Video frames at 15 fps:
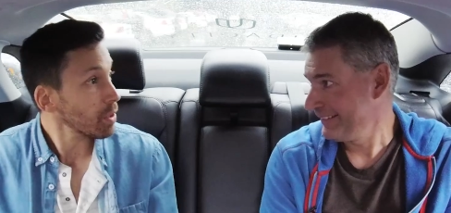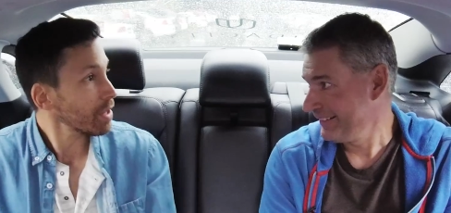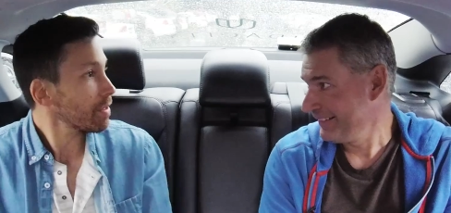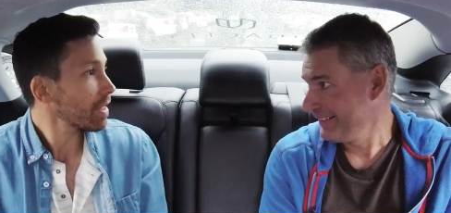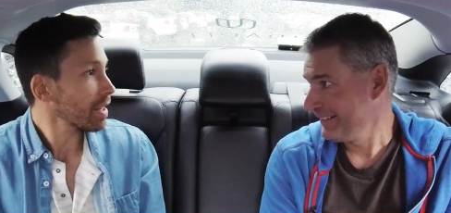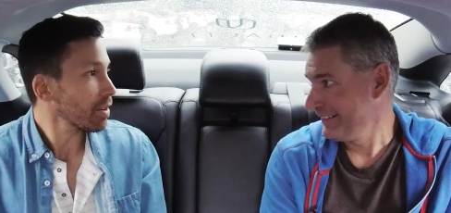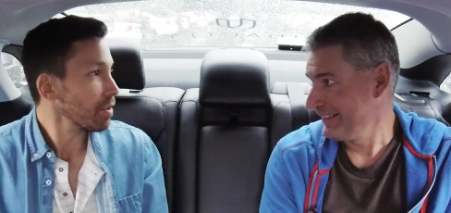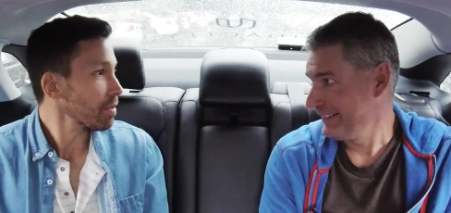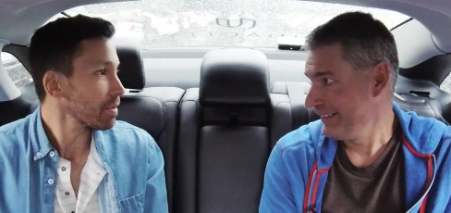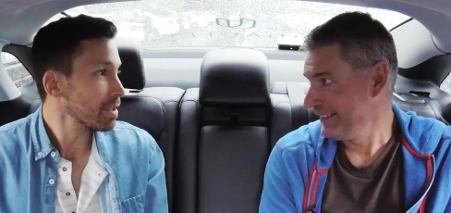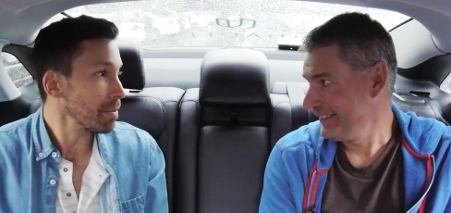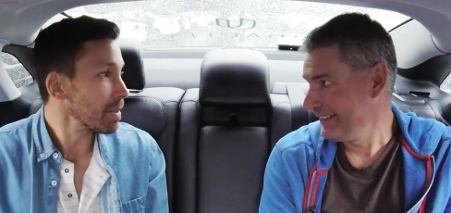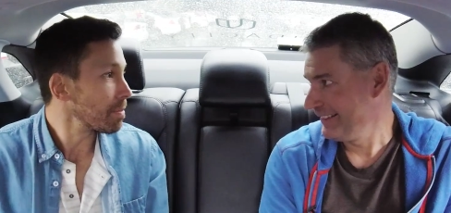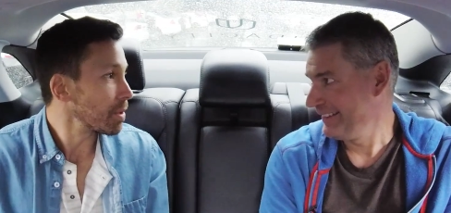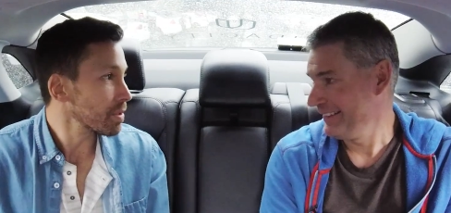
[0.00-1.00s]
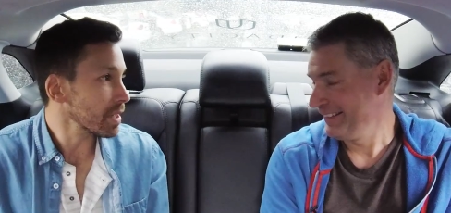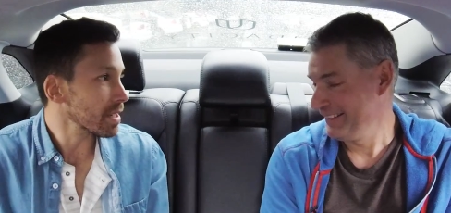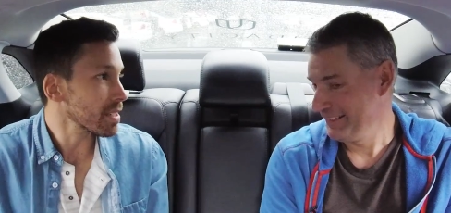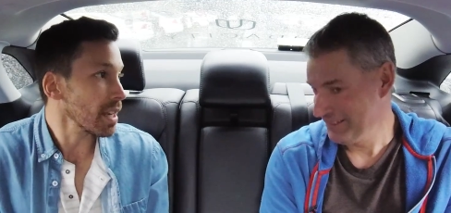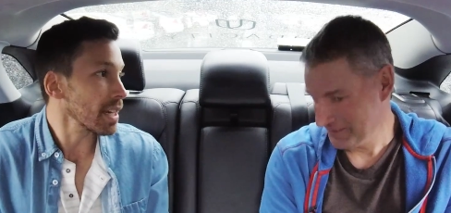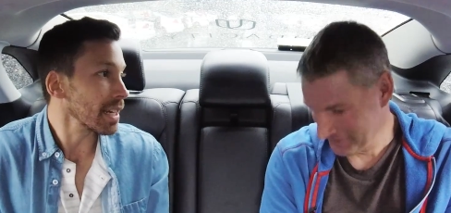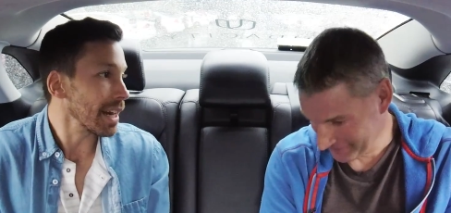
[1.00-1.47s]
Speaker 1: What do you think are some of the most
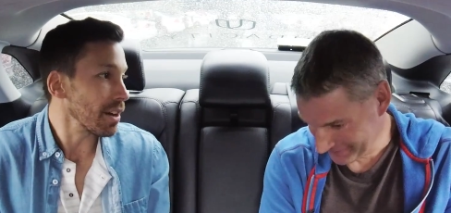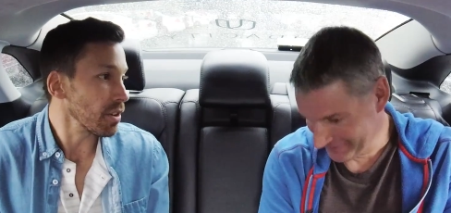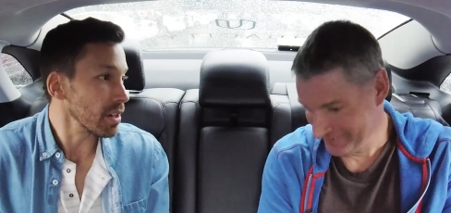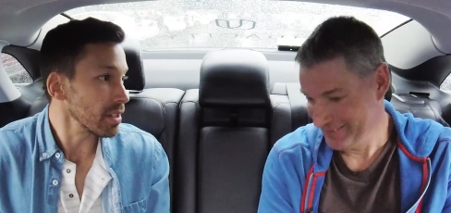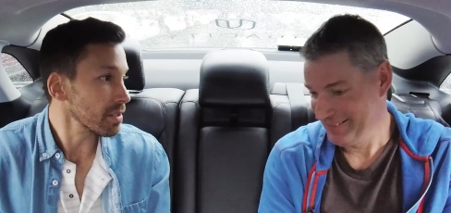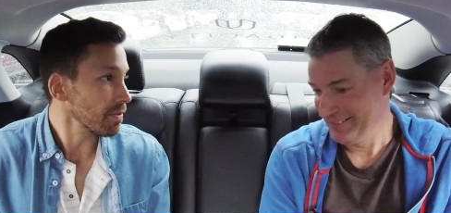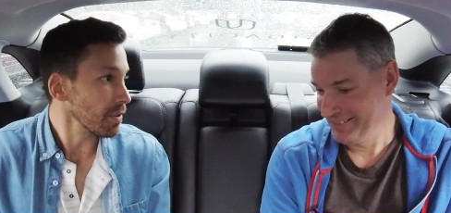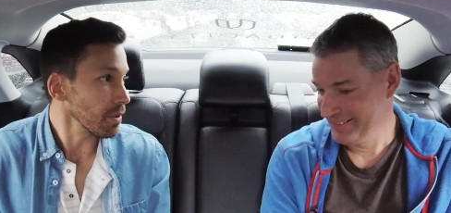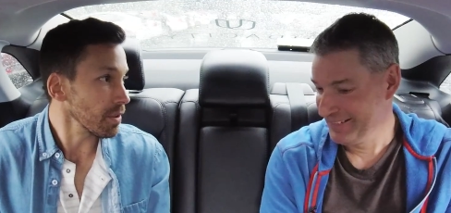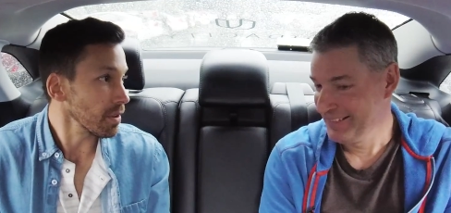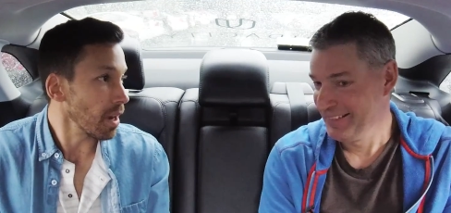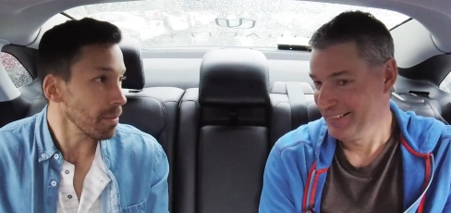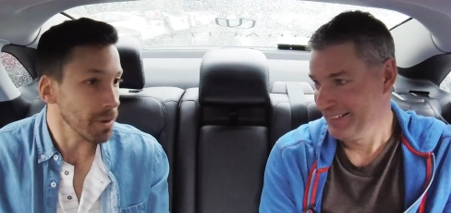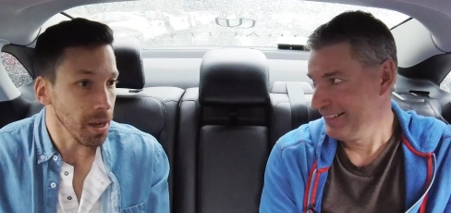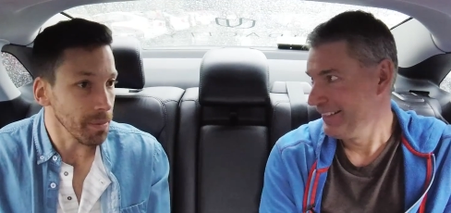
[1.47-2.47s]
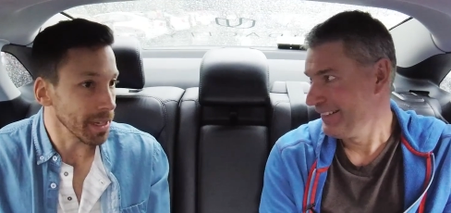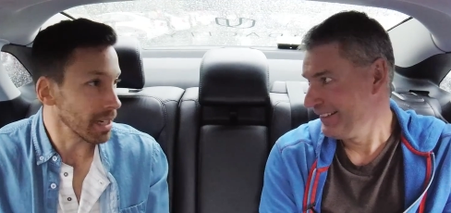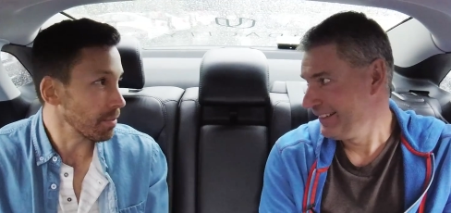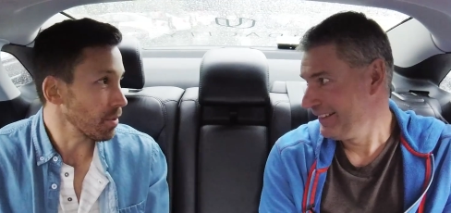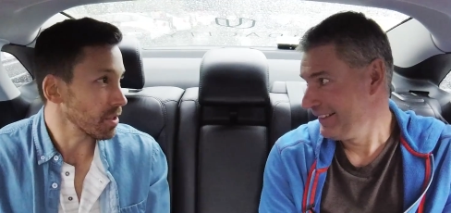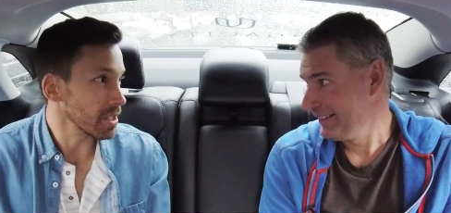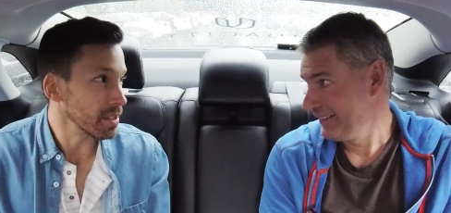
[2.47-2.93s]
exciting areas for upcoming
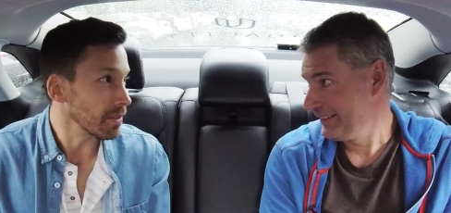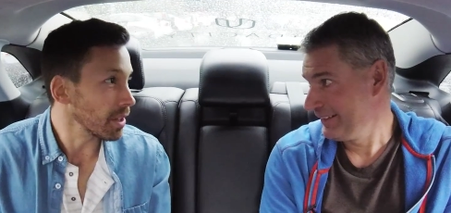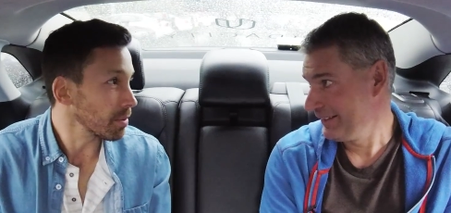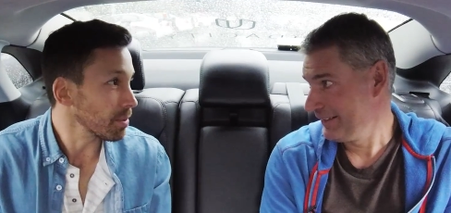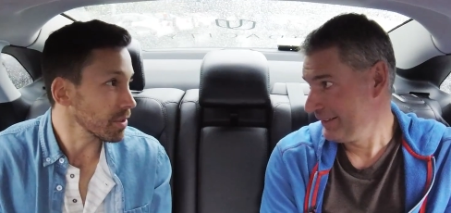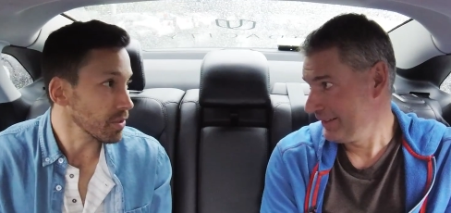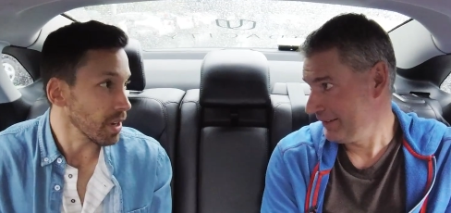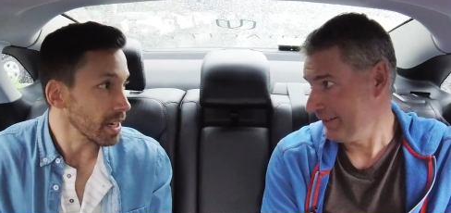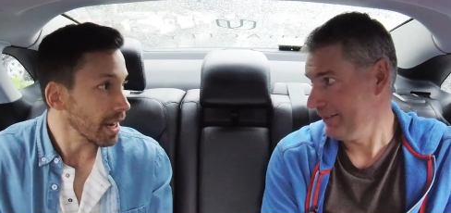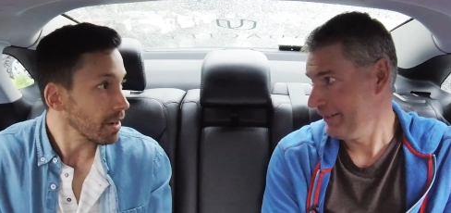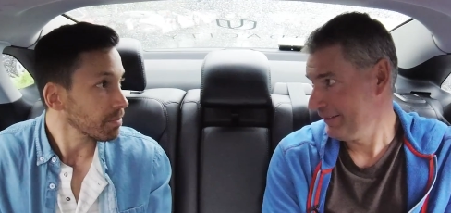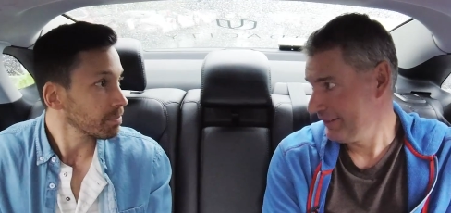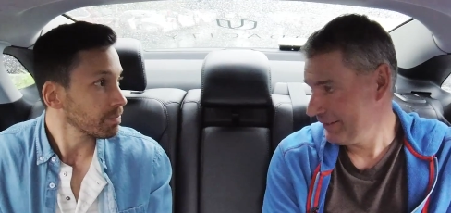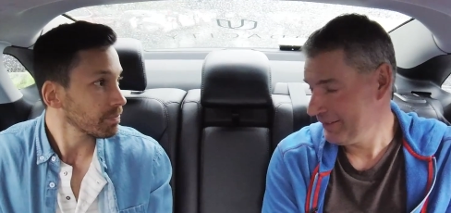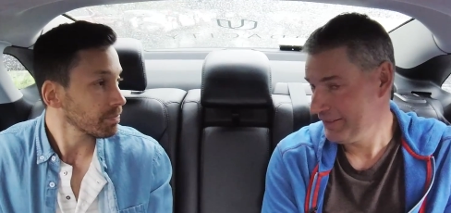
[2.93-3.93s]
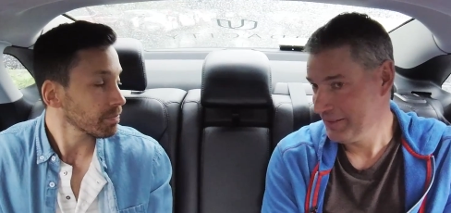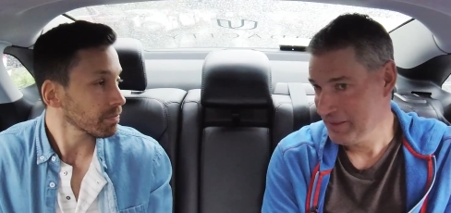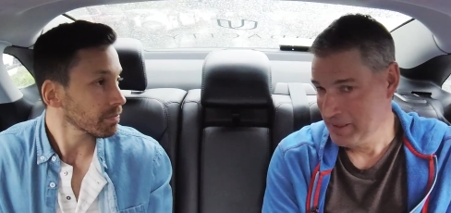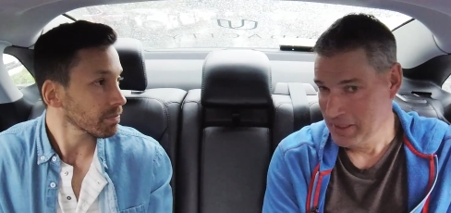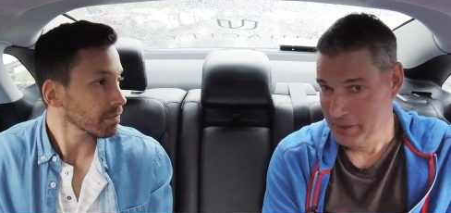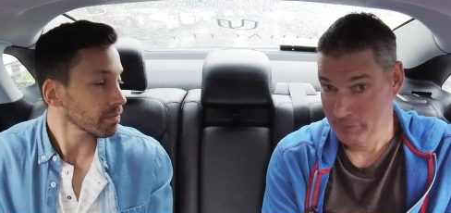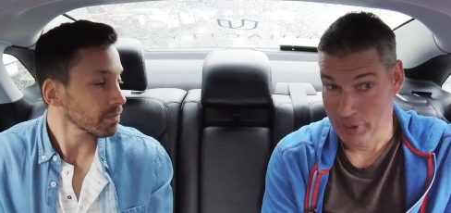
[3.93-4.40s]
and emerging developers right yeah, now? Yeah,
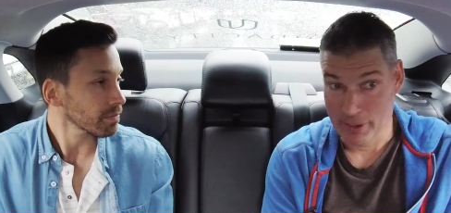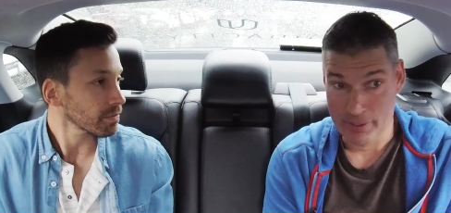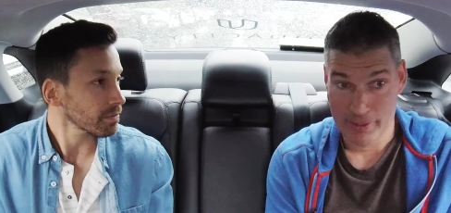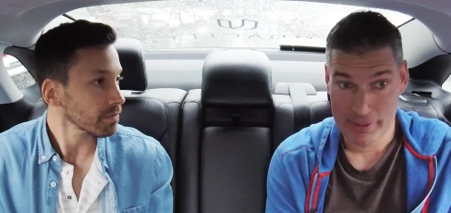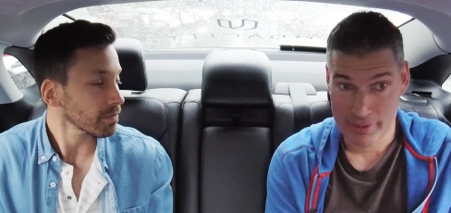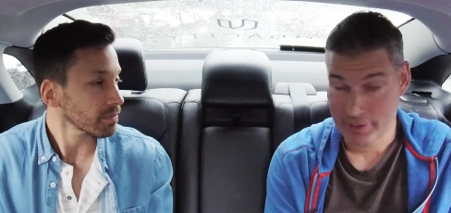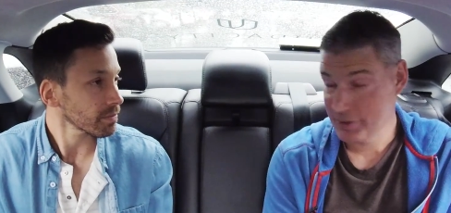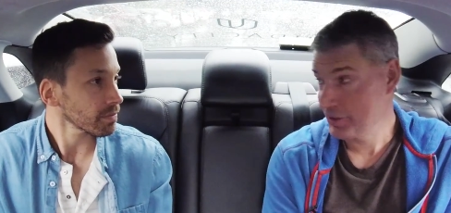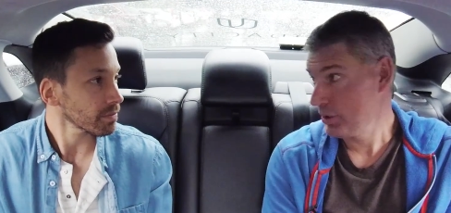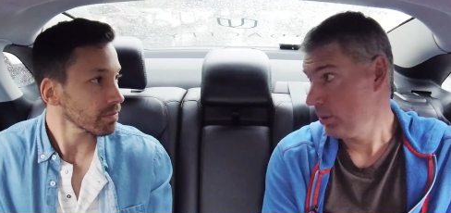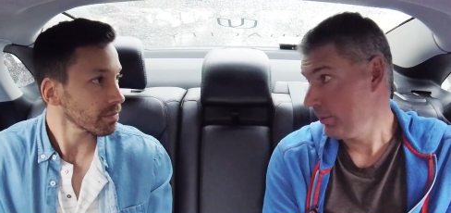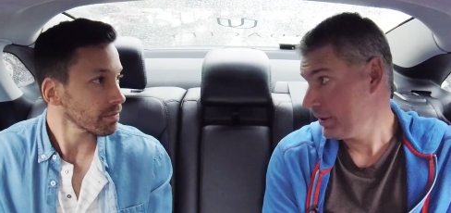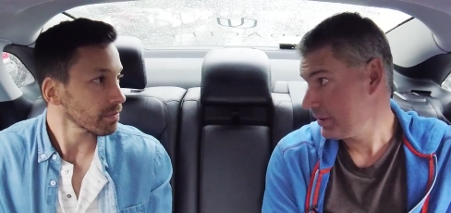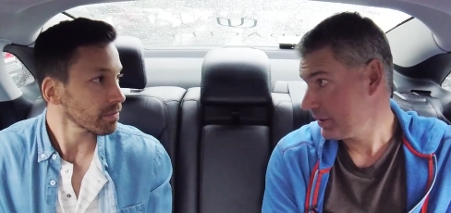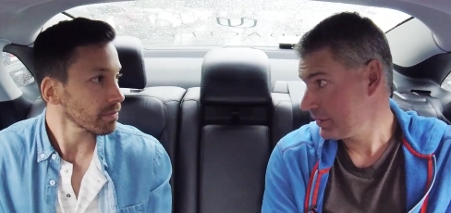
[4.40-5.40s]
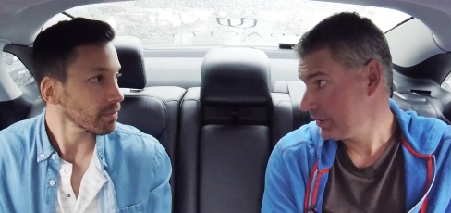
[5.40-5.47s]
Speaker 2: yeah. Well, there's so much